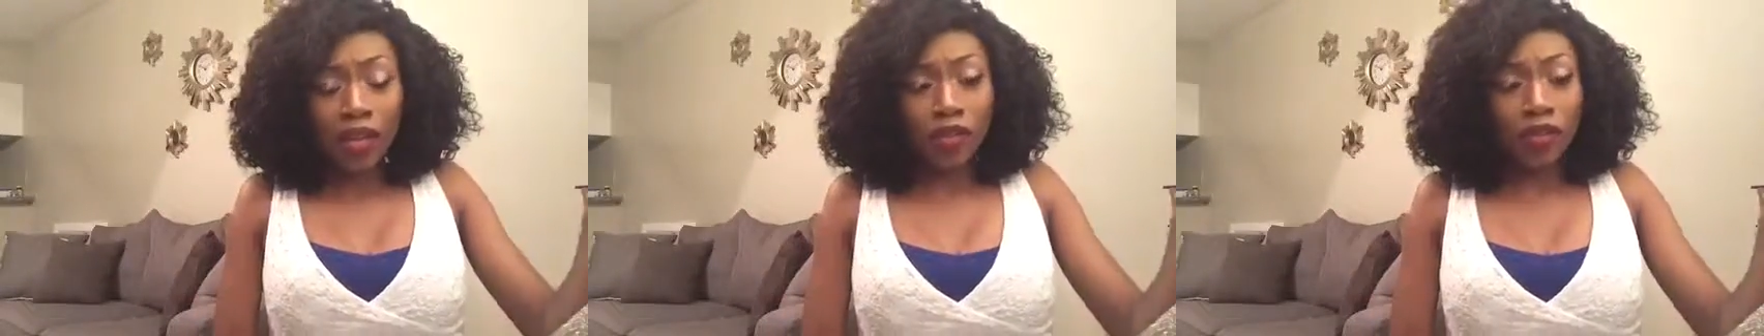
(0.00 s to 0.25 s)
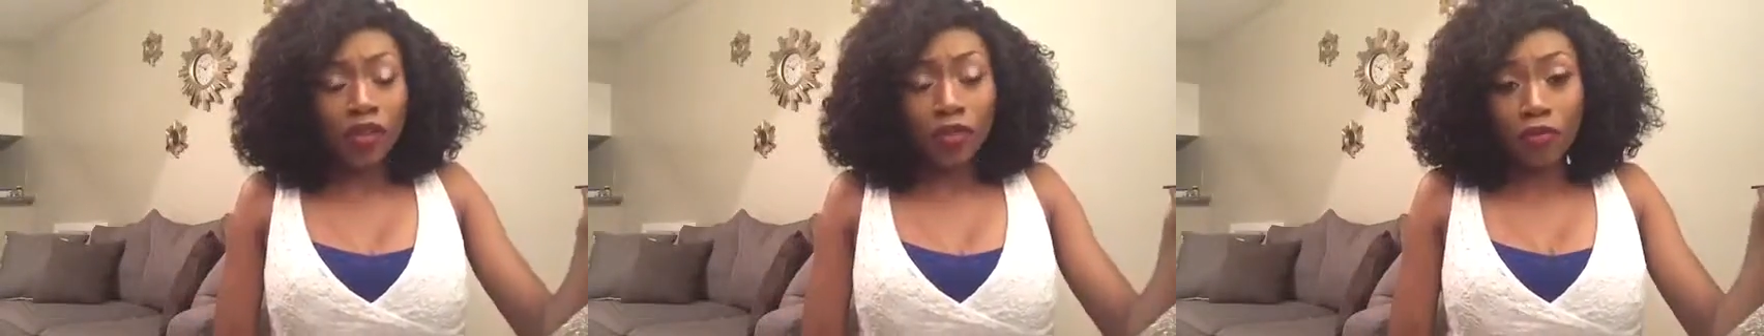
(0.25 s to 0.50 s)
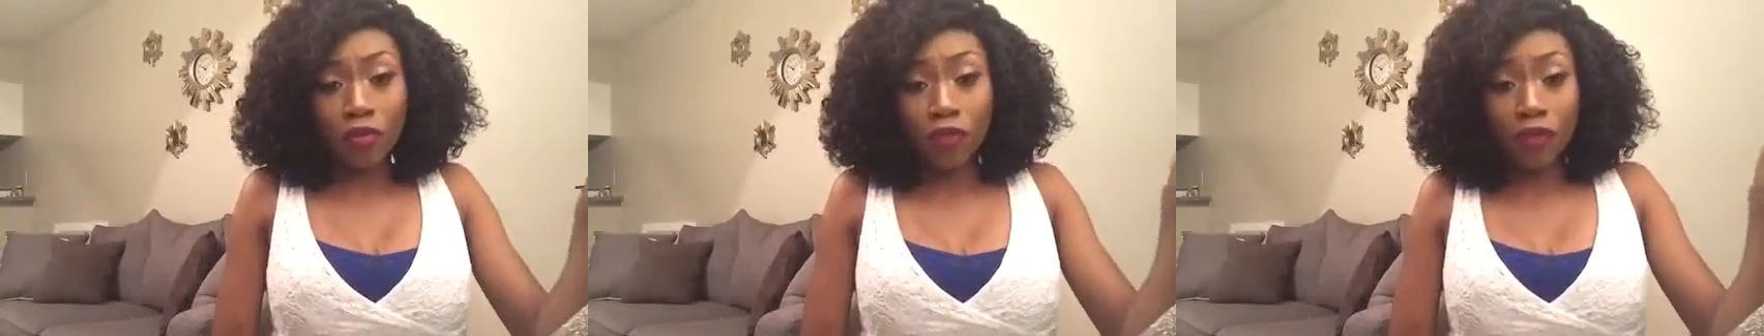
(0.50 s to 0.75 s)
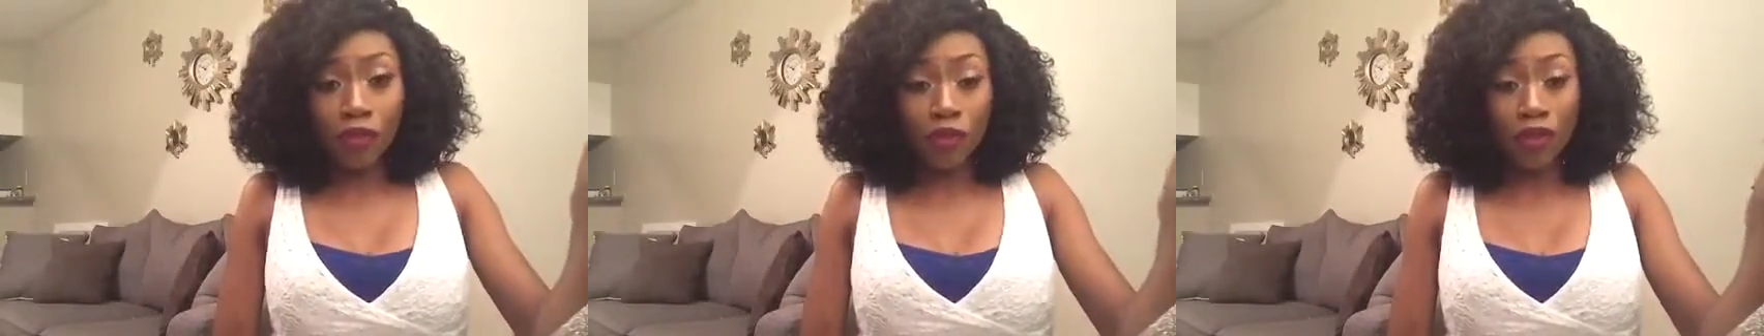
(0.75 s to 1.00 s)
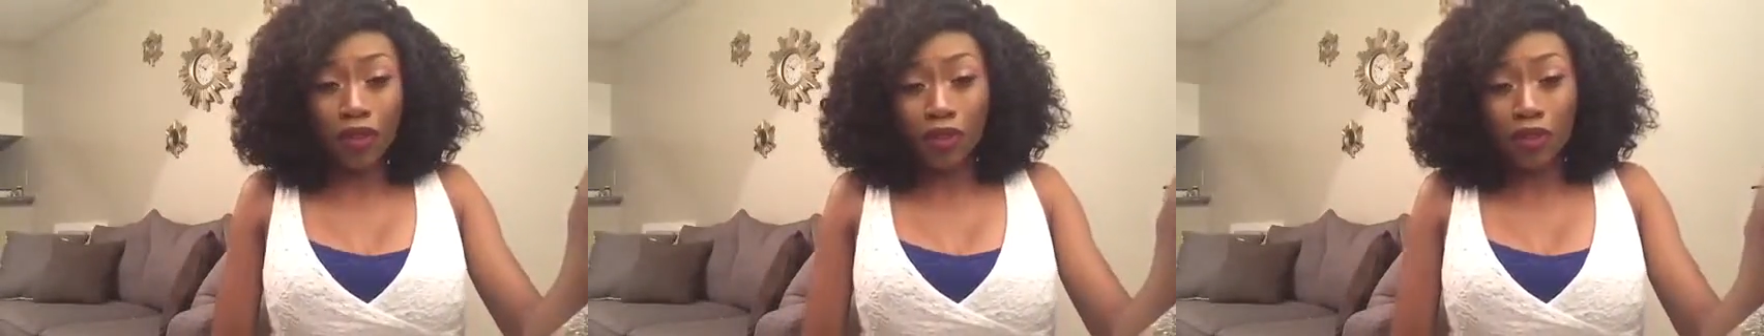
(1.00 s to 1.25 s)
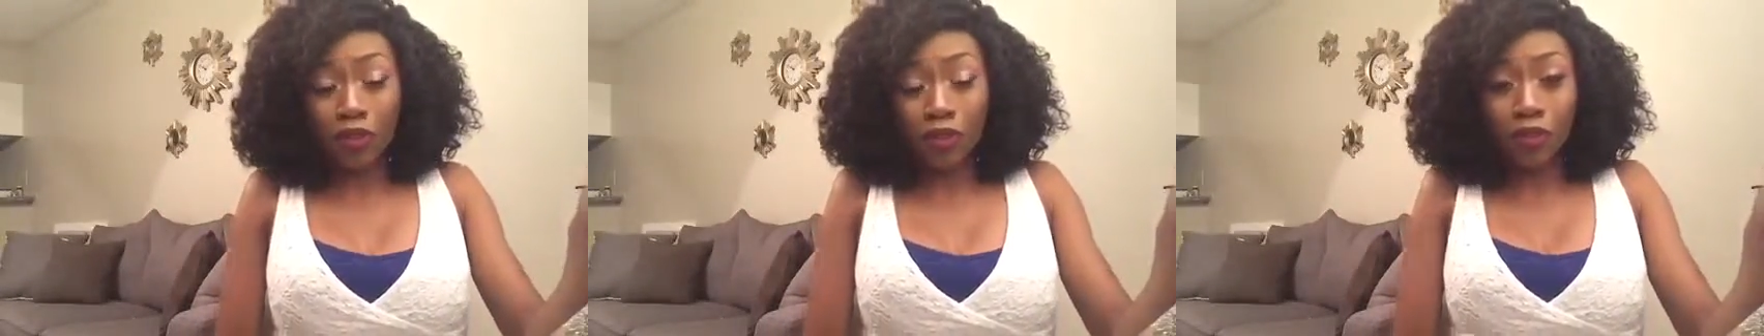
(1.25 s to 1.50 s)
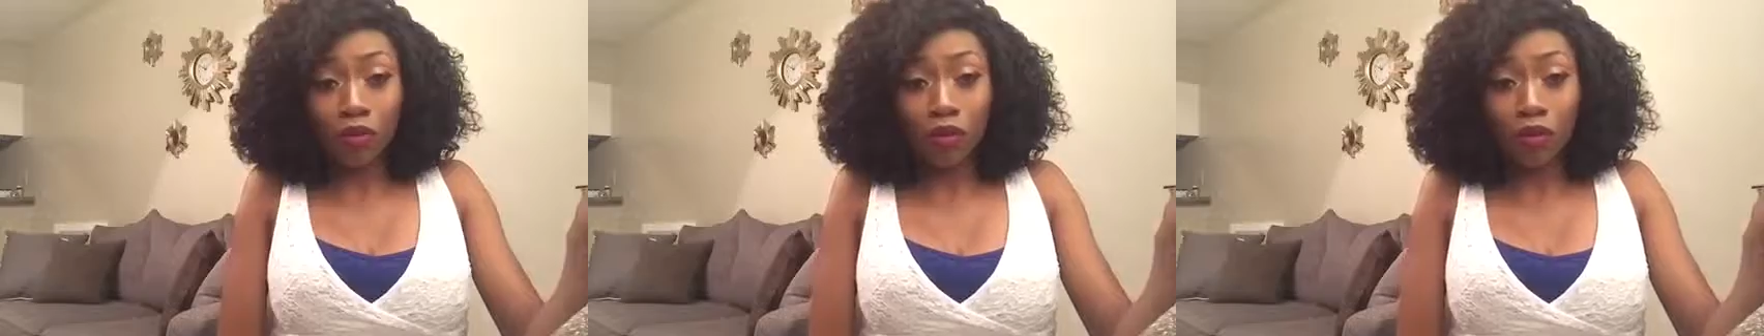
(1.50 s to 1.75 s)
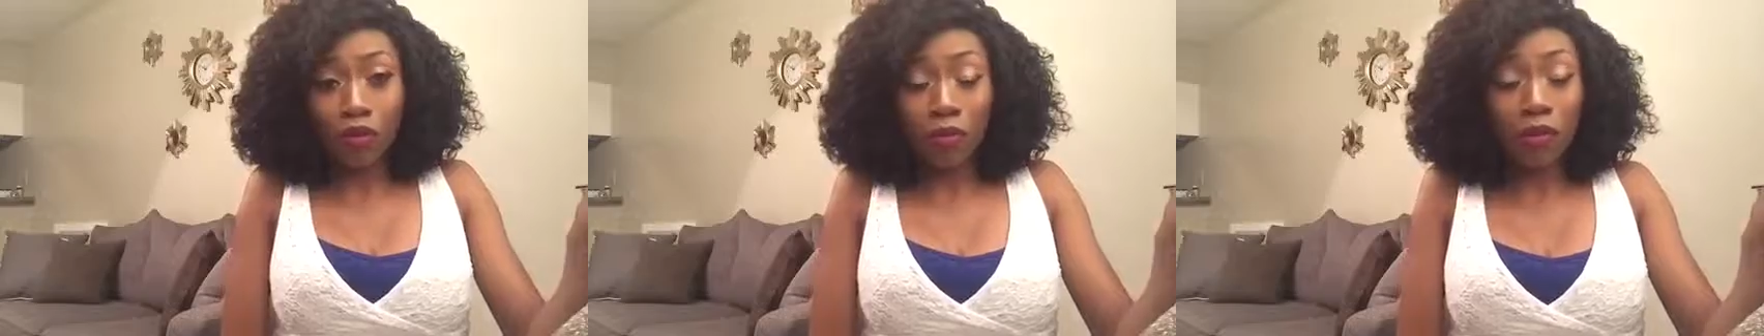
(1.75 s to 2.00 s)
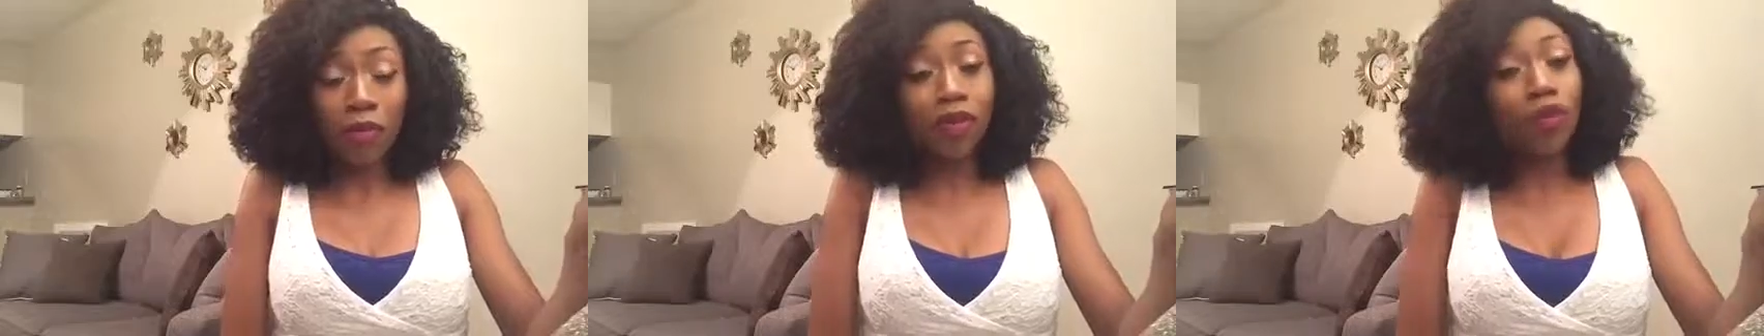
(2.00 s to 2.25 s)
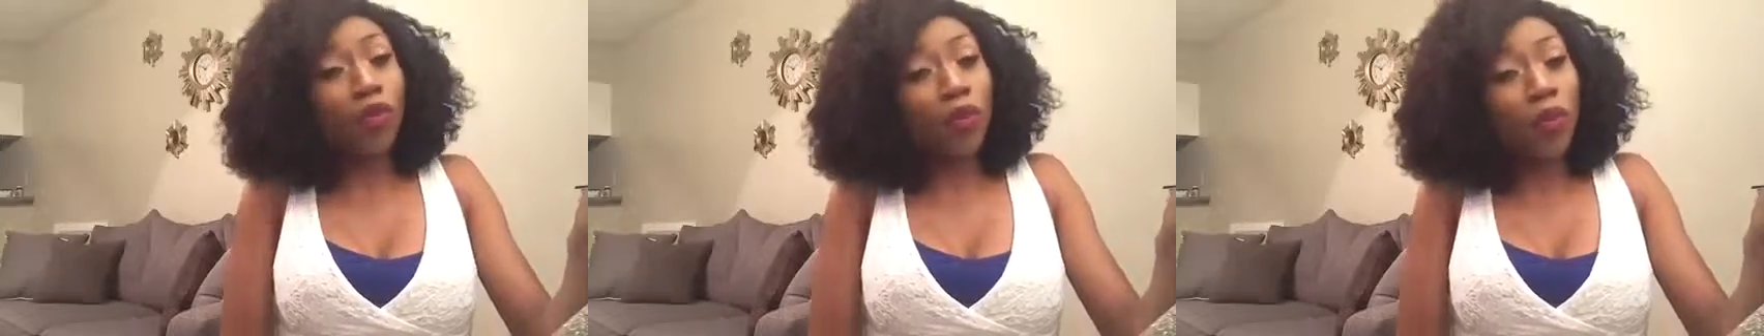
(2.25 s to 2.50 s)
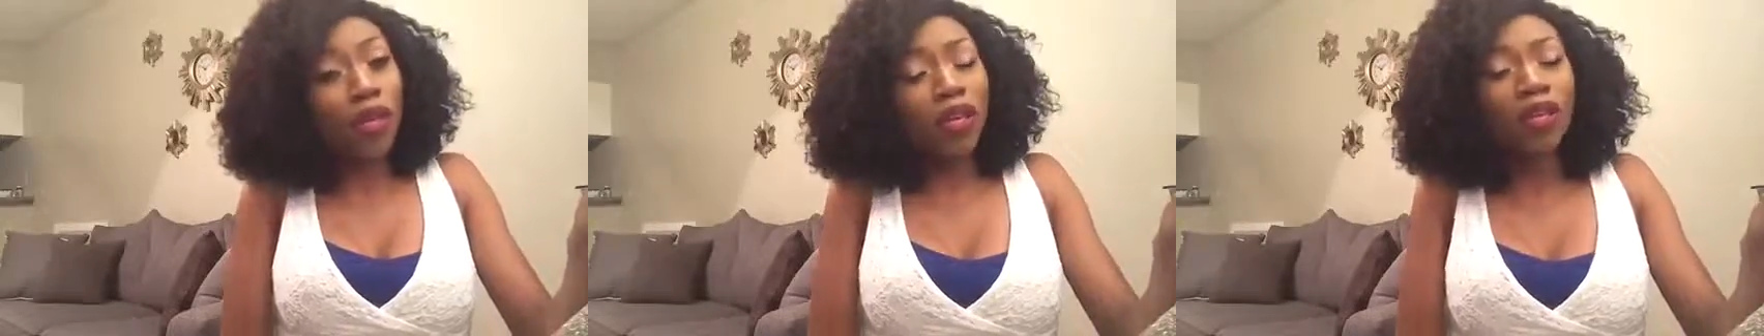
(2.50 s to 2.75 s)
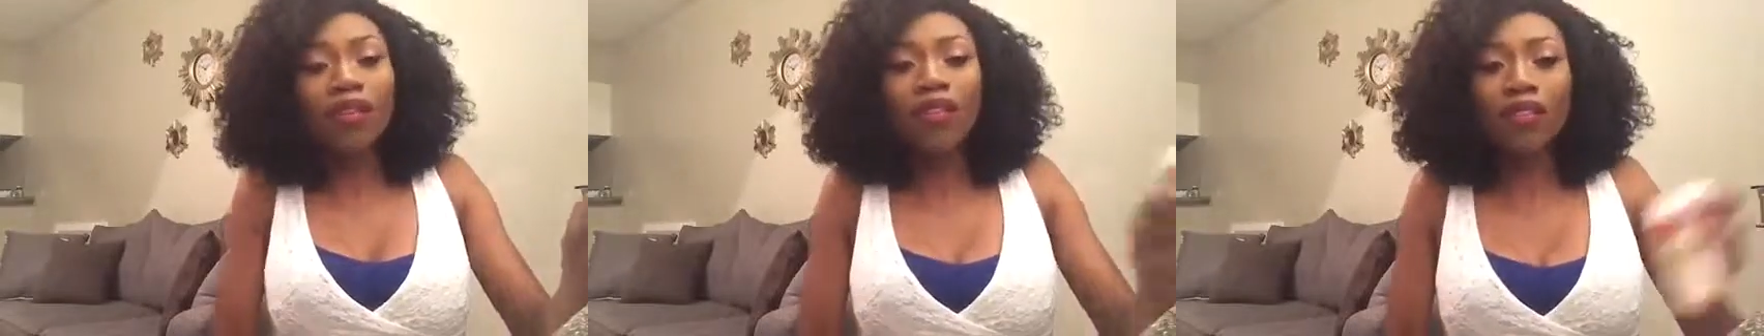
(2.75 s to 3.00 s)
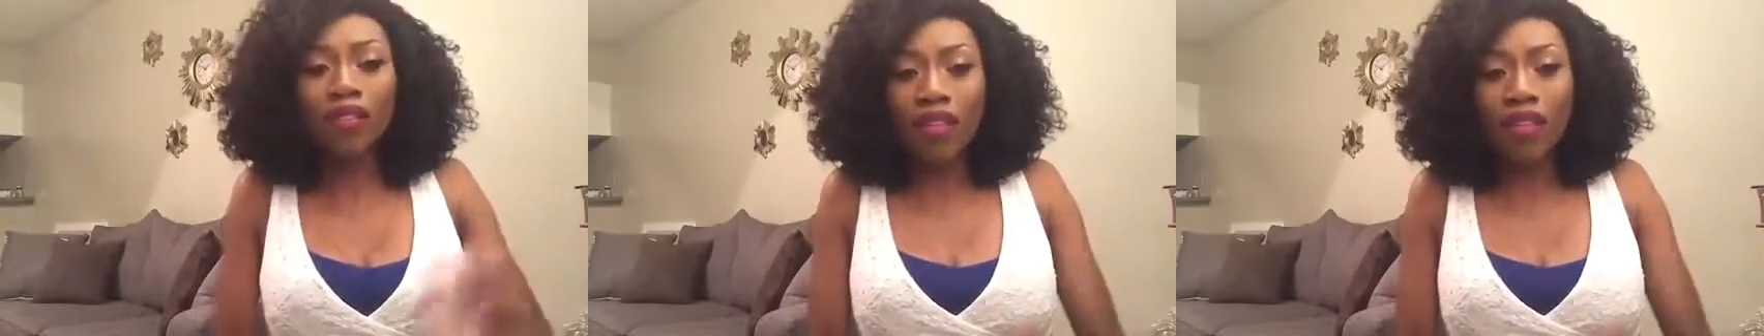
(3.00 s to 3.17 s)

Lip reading: You feel a little, maybe a little weak.